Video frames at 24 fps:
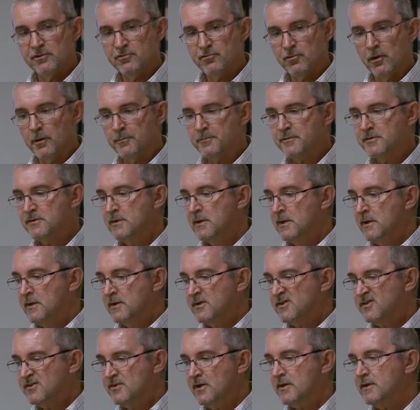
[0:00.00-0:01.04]
drops
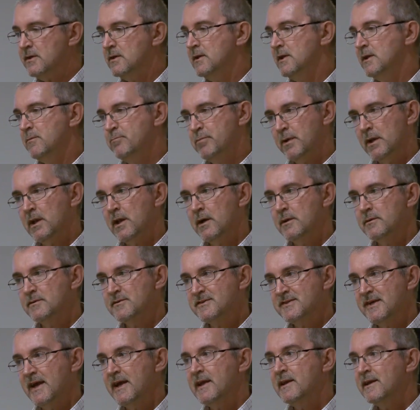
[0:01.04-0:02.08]
certainly below
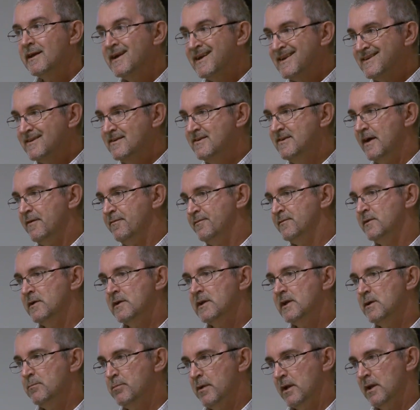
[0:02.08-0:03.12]
10,
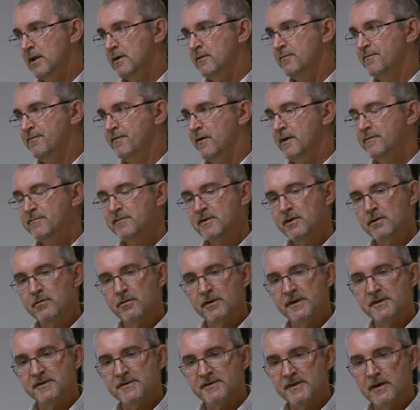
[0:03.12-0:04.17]
definitely below 5
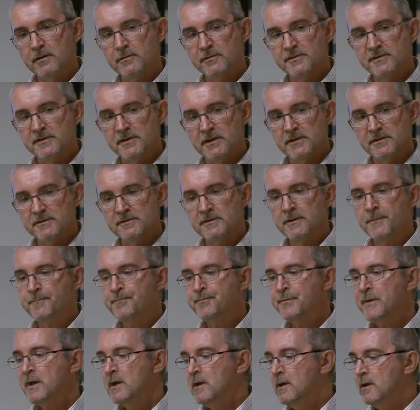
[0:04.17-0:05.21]
degrees Celsius,
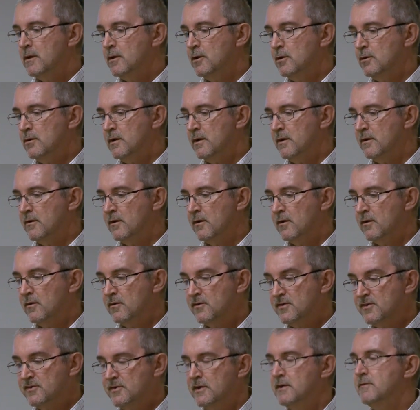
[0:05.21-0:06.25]
you're at
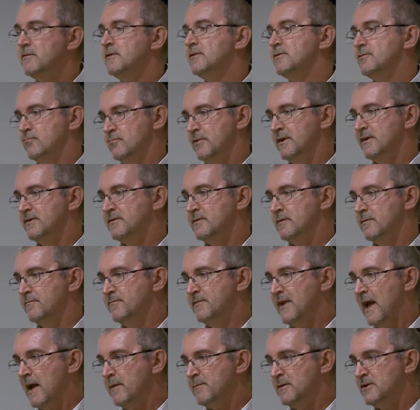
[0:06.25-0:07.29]
serious risk of
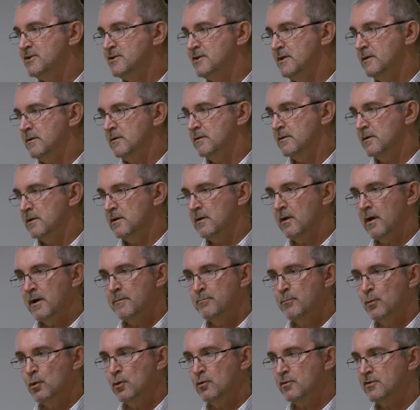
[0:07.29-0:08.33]
damaging the
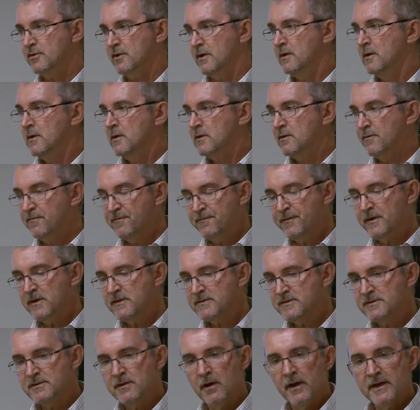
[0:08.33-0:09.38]
lime mortar. The
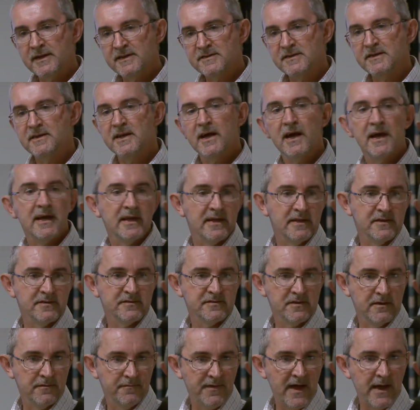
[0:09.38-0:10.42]
first 90
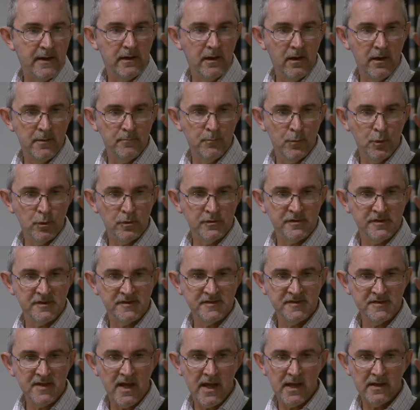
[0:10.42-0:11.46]
days of that lime mortar
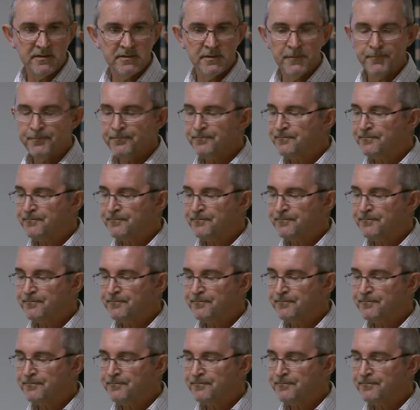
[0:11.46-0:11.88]
set